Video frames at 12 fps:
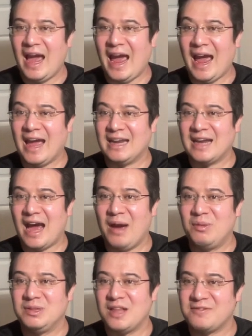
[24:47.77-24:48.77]
and I
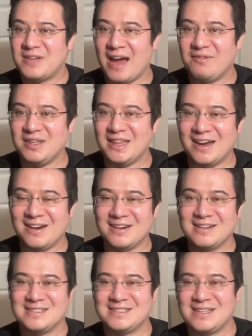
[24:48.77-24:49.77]
would love to have you there.
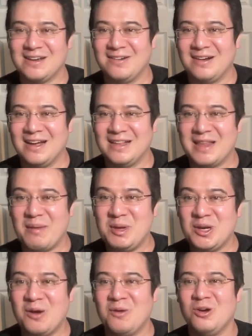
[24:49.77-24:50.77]
So let me
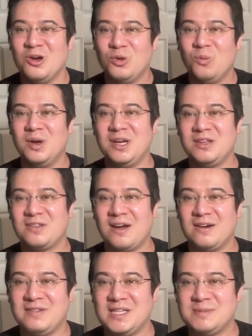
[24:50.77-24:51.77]
know what you
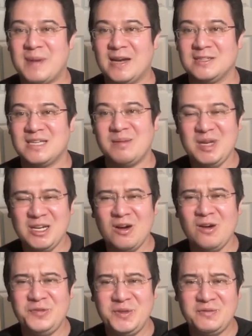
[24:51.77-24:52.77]
thought of these battles. Let me
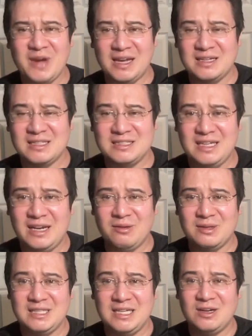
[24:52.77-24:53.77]
know if you've gotten a
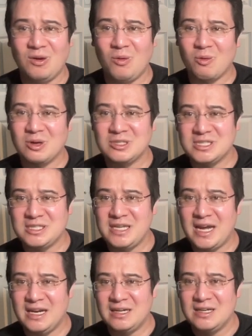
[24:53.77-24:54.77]
Giratina Origin
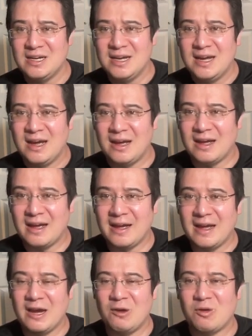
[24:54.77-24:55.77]
yet,
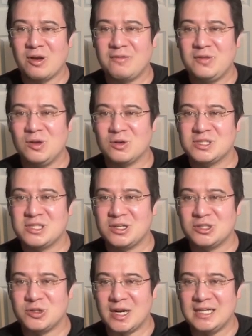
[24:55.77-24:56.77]
or if you're still
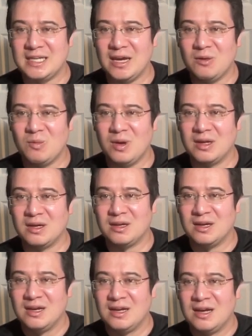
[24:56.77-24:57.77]
trying to get one.
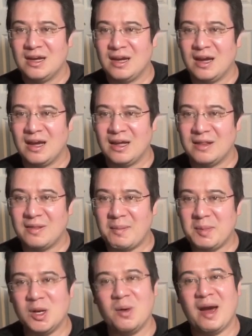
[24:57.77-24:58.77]
Let
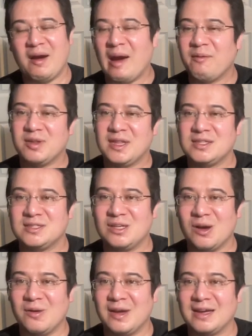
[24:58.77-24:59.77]
me know how everything's
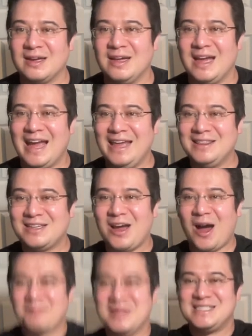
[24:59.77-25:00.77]
going in the
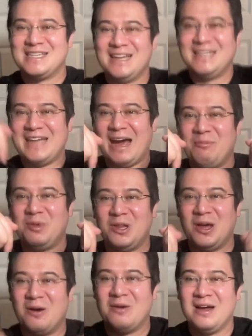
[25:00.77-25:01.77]
comments down
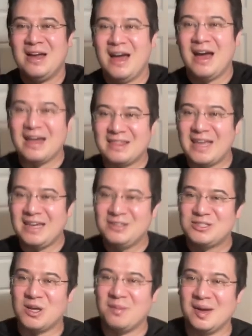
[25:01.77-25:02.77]
below. Thank you
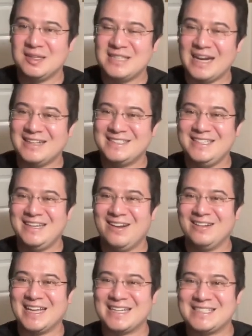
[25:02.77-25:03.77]
so much. I'll see you
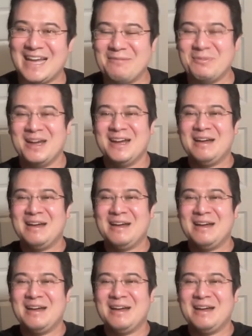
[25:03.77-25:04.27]
all next time.